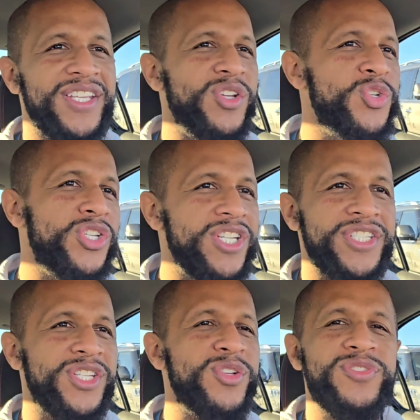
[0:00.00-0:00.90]
you should
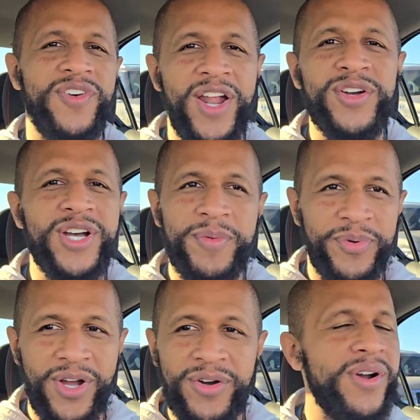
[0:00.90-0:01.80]
just use Final Cut
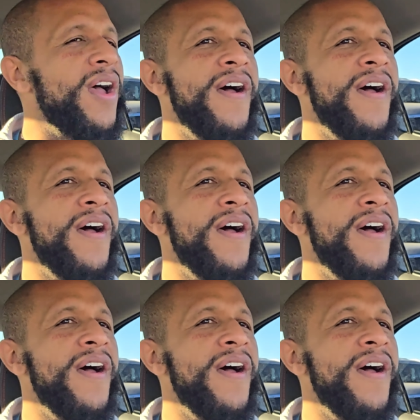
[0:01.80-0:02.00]
Pro